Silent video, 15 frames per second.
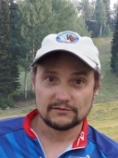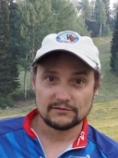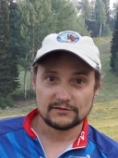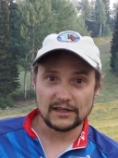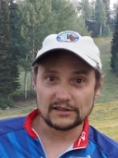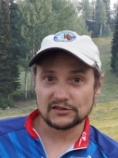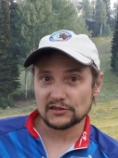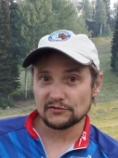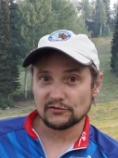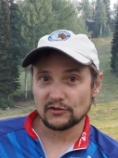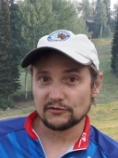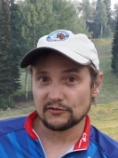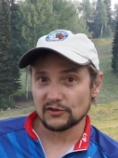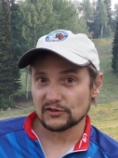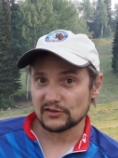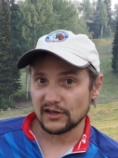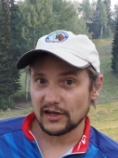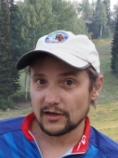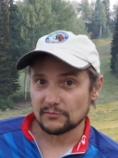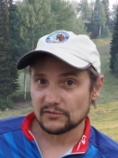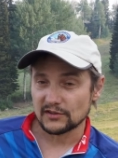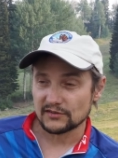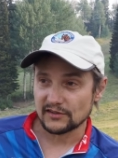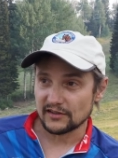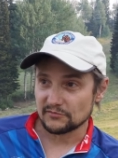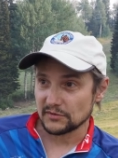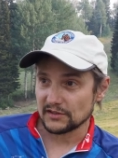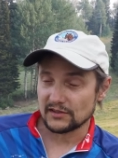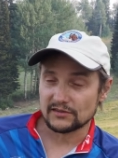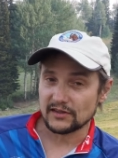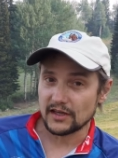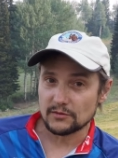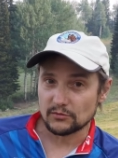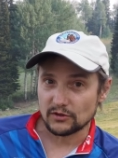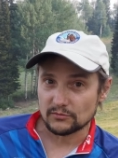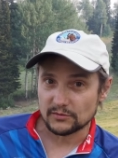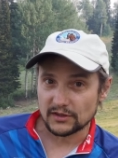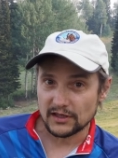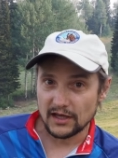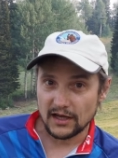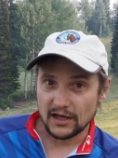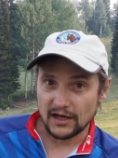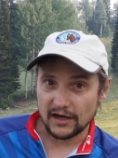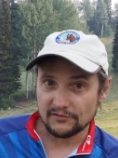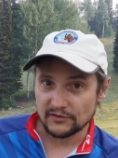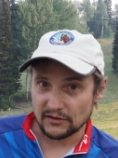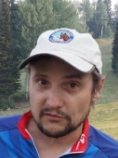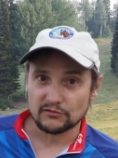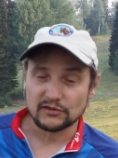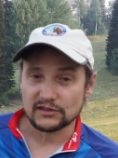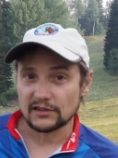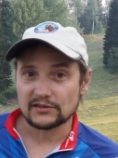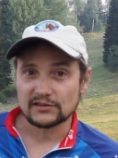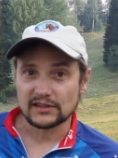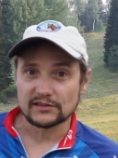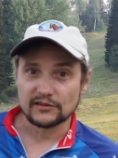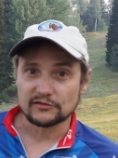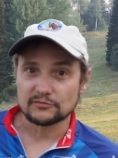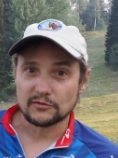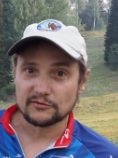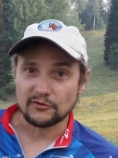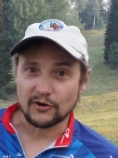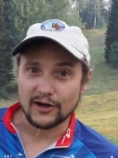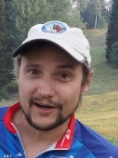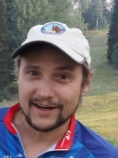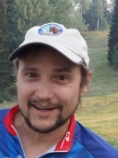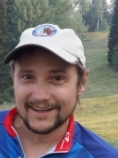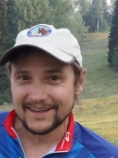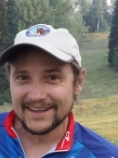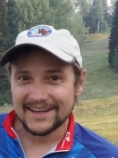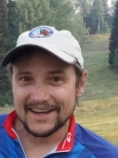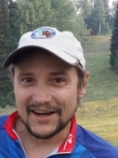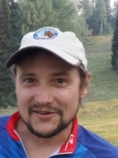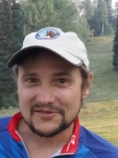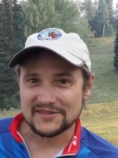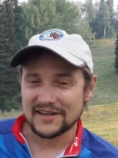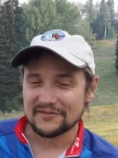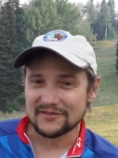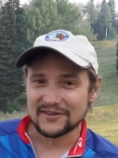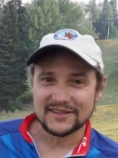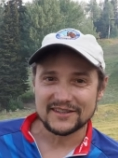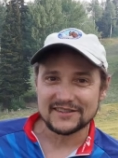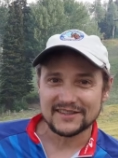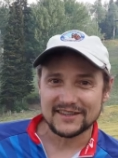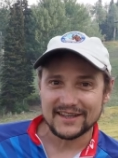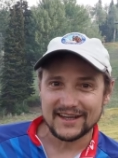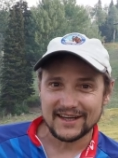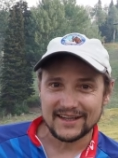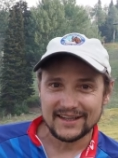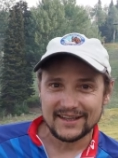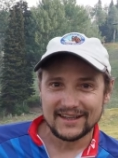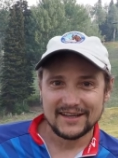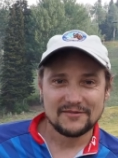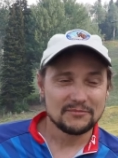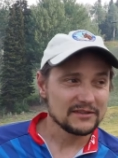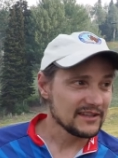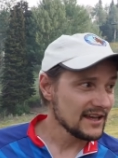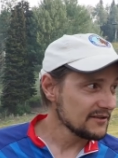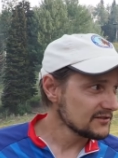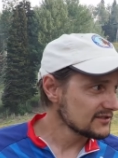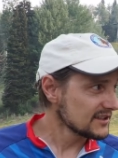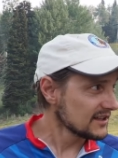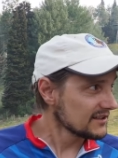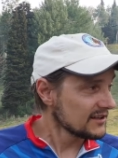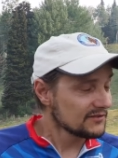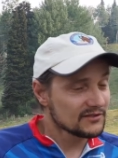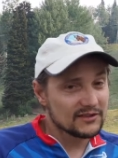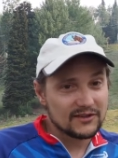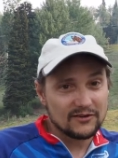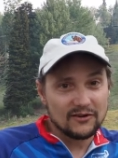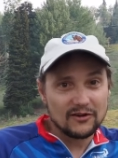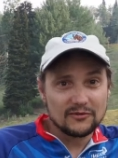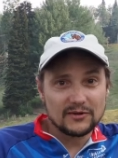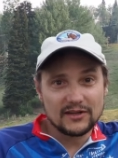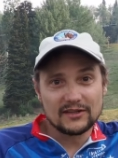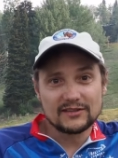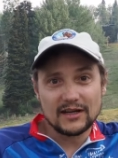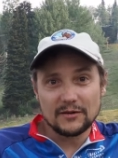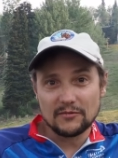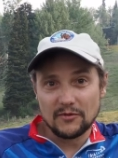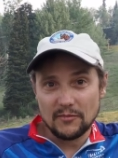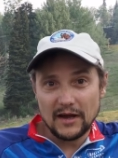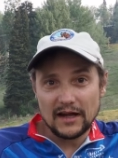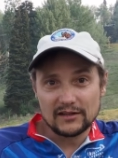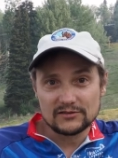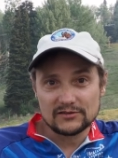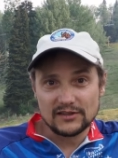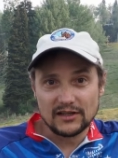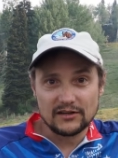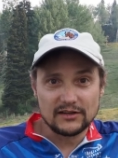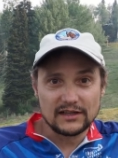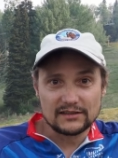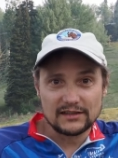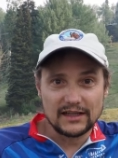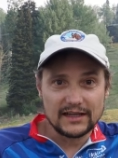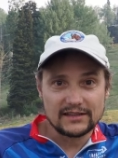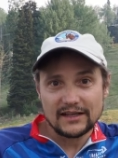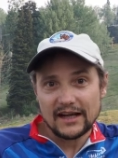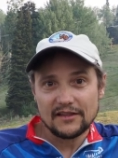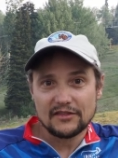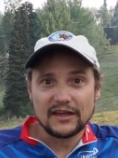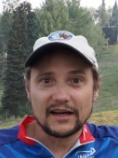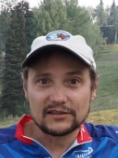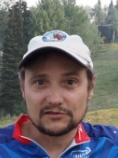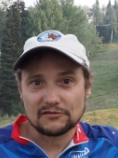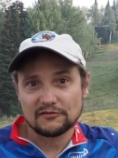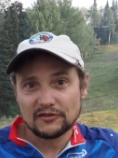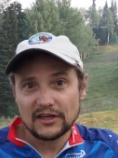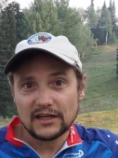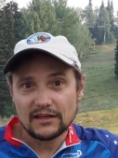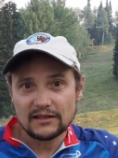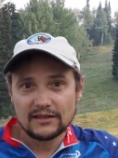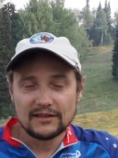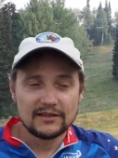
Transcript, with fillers: Not just for the first time since I've been disabled, but I've never ridden a ski lift before. I was never into skiing, but they have ski lifts that go all the way to the top of the mountains that are at like nine thousand feet.